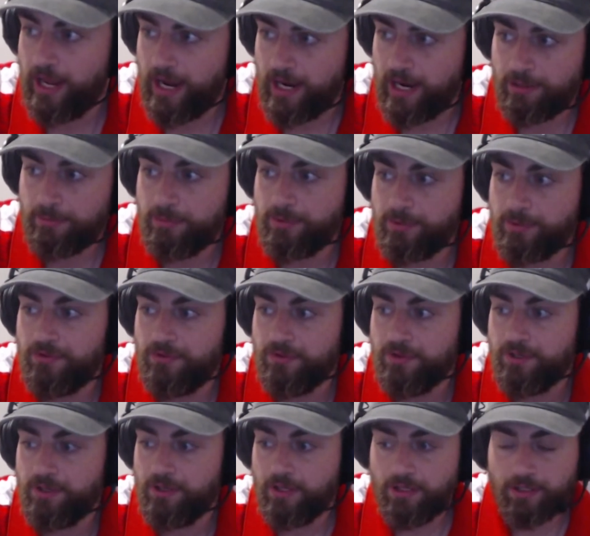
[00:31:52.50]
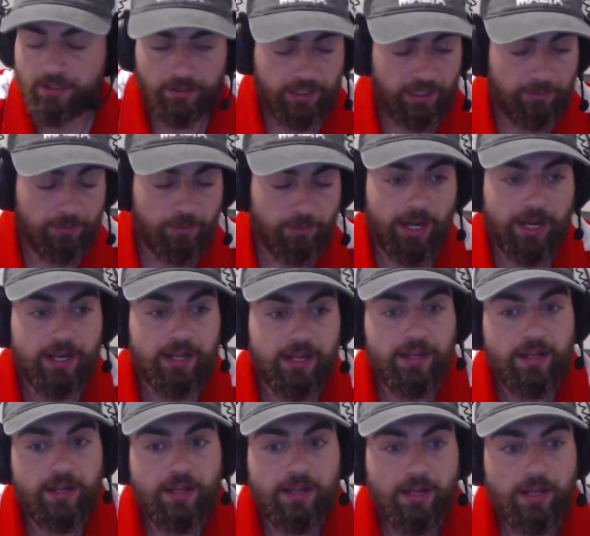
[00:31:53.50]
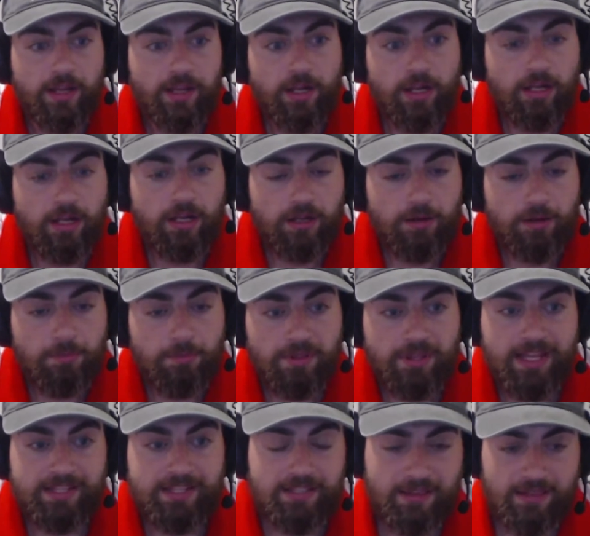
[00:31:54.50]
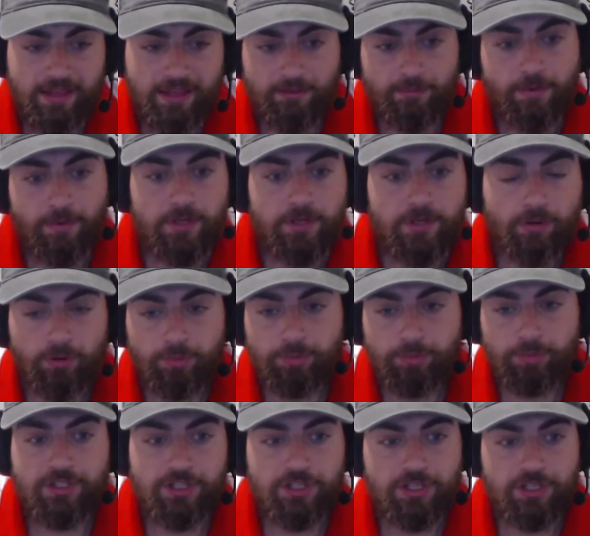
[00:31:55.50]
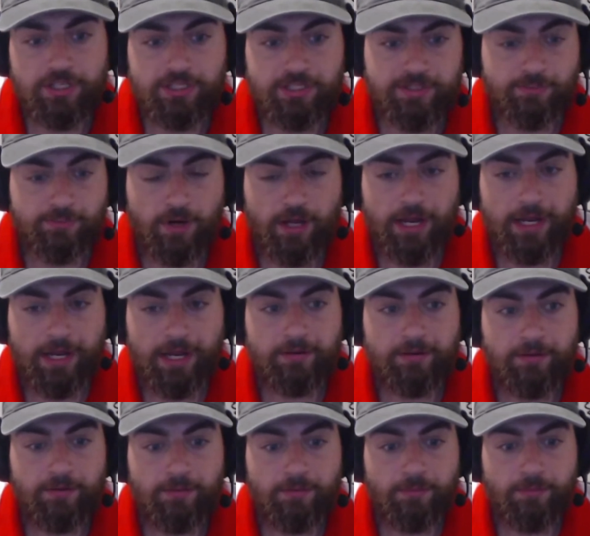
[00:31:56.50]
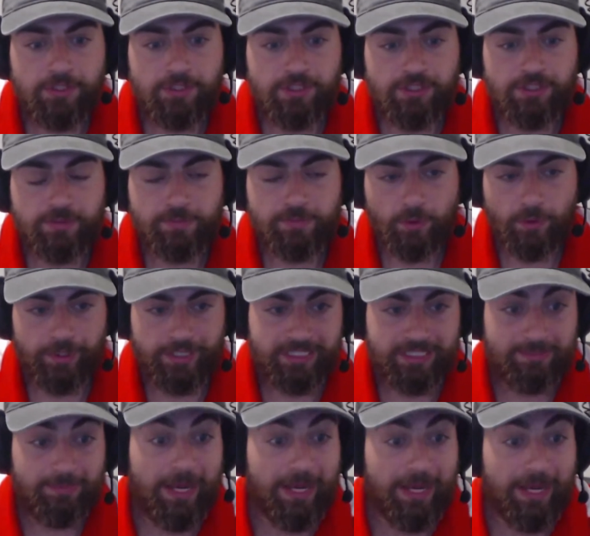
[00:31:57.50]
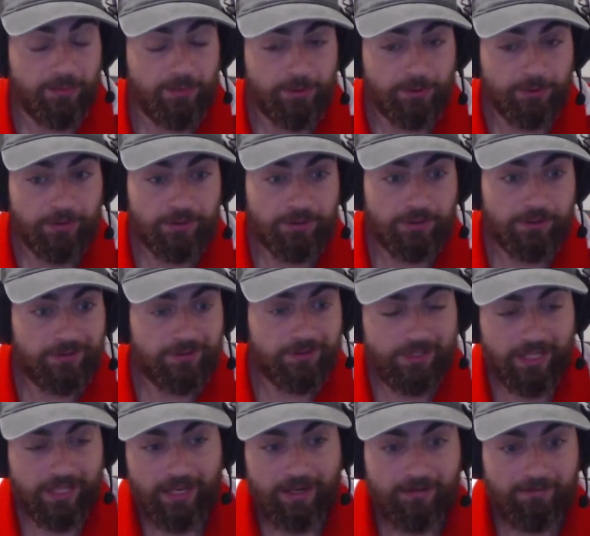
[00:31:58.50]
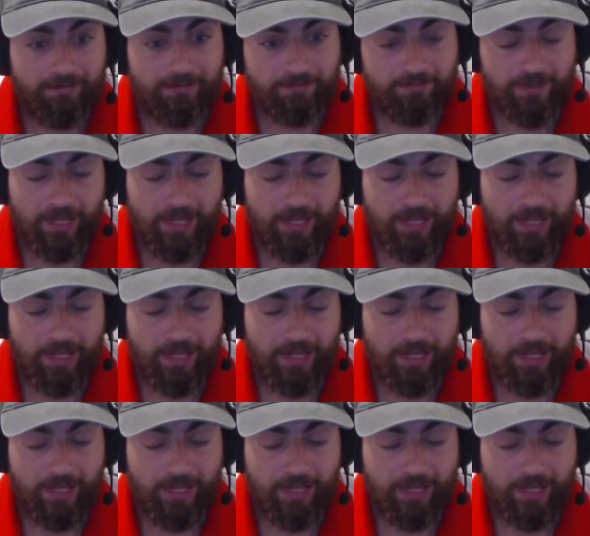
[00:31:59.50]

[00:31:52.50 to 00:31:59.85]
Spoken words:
Wilson, Liam Wright. But that's the thing. When your position is the one which is more expendable than the other